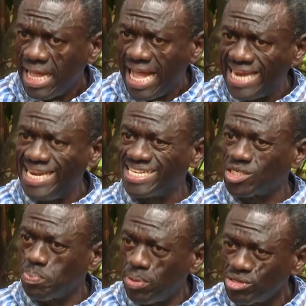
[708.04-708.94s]
and
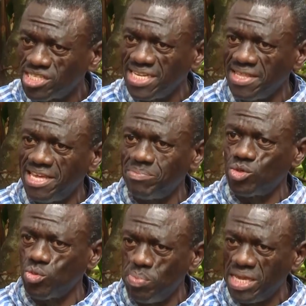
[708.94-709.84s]
exposing them
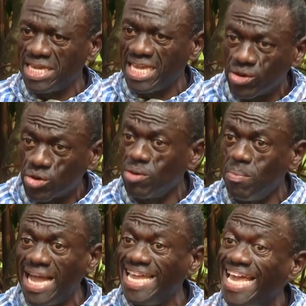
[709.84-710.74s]
to be killed
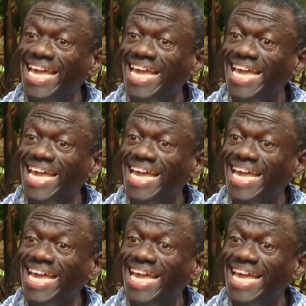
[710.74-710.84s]
by